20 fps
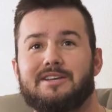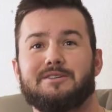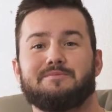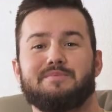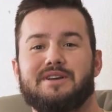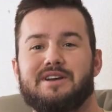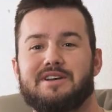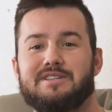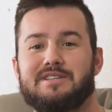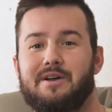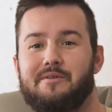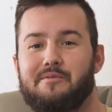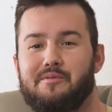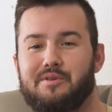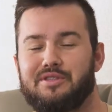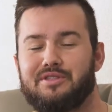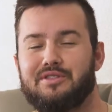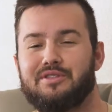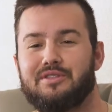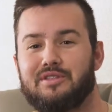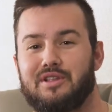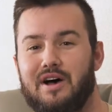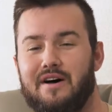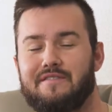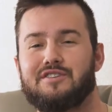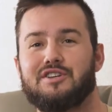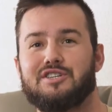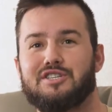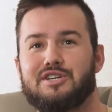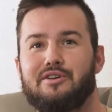It's because I would
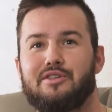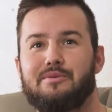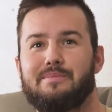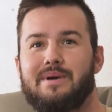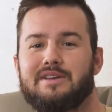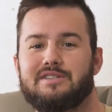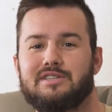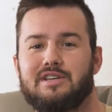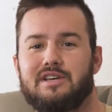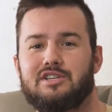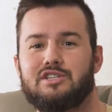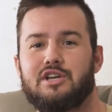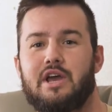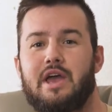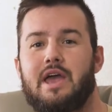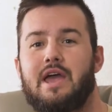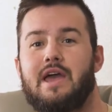love to share the message